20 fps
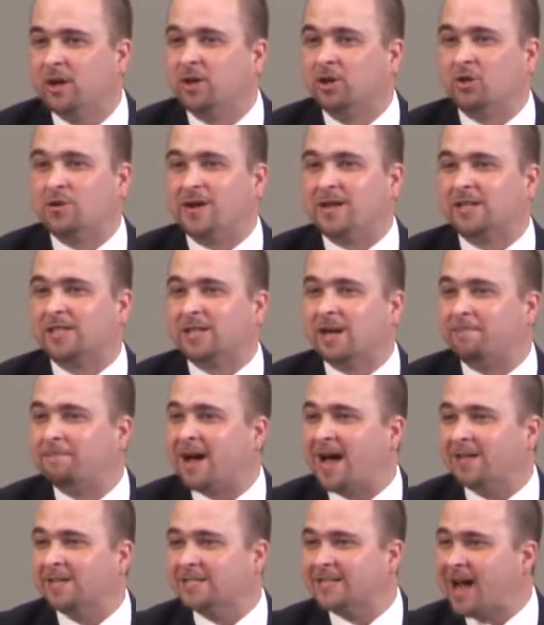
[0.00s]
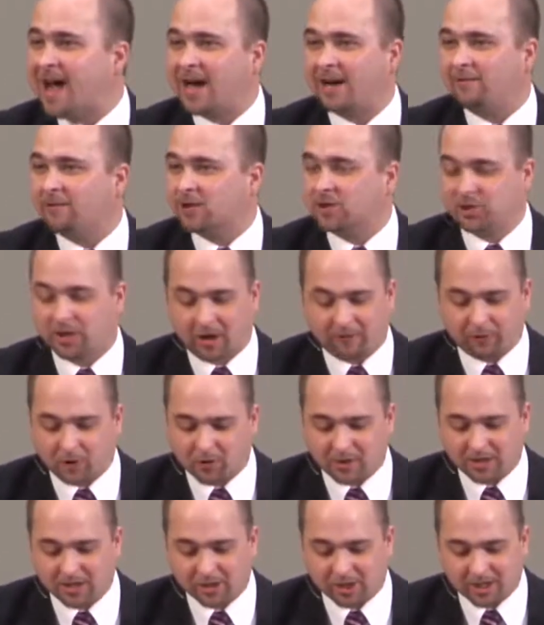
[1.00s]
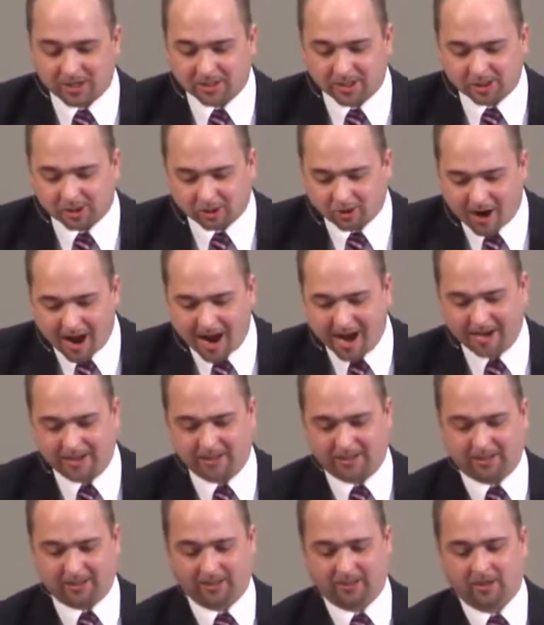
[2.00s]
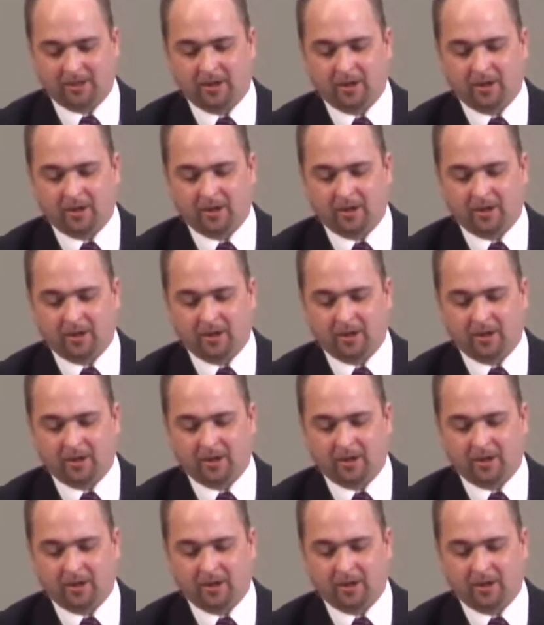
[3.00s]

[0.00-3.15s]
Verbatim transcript: You need something outside of yourself. You need Jesus Christ.